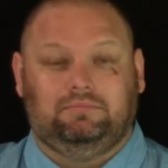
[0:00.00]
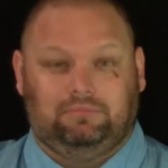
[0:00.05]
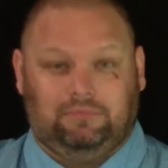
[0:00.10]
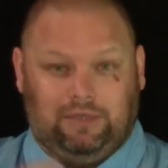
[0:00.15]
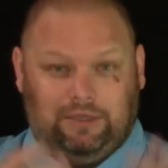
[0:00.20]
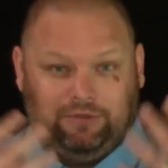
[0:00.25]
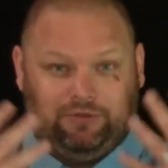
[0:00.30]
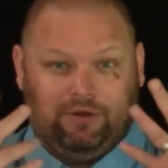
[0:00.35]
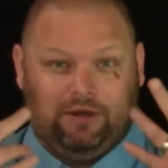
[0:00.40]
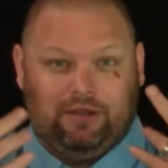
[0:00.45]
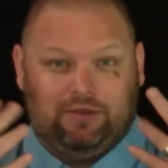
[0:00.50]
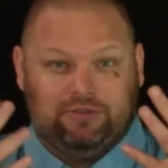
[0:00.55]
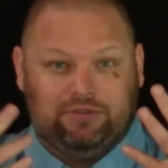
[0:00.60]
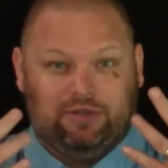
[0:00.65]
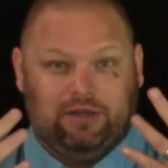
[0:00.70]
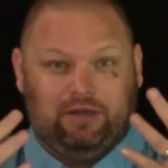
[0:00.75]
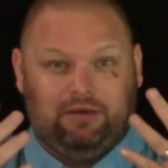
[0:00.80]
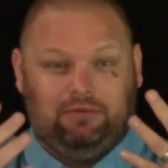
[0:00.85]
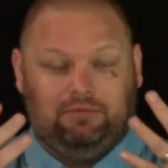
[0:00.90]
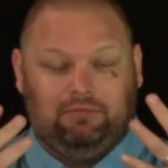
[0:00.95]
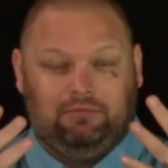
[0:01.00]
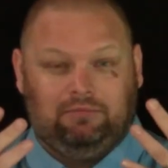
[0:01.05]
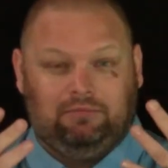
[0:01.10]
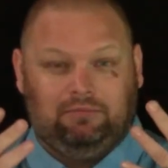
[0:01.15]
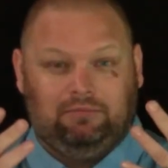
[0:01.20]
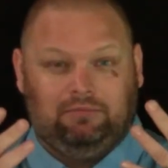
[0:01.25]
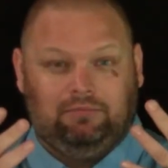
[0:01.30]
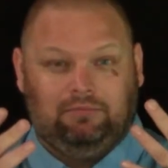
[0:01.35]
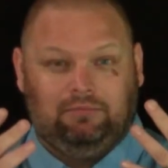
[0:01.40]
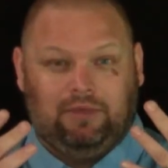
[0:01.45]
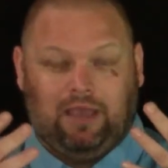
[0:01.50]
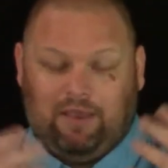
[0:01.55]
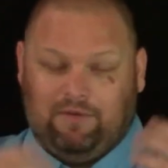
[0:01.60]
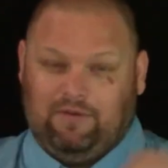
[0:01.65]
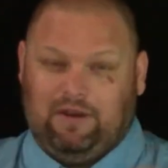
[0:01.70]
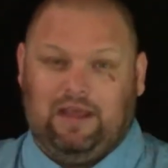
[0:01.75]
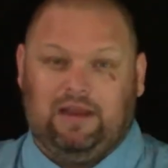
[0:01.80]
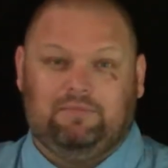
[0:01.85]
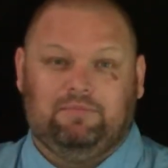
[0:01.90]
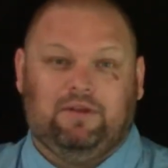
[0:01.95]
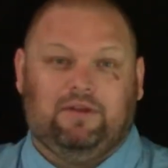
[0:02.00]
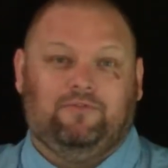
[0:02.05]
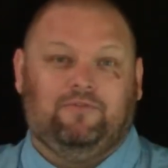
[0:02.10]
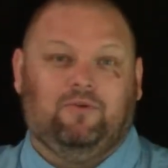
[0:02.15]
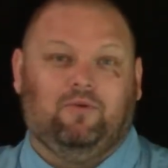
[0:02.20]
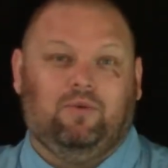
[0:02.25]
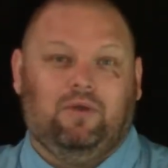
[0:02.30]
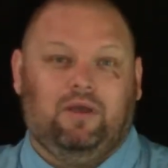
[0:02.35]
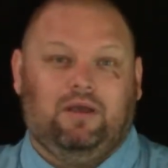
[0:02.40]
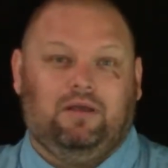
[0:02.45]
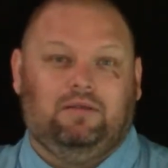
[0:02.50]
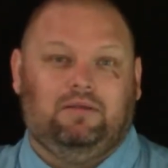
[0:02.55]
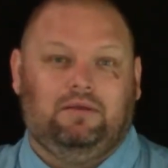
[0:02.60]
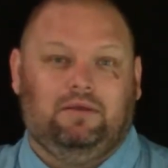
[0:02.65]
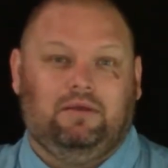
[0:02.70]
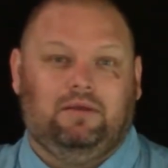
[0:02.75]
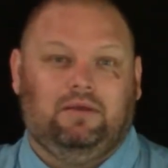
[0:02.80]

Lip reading: get their nails done, haven't had them done for a while,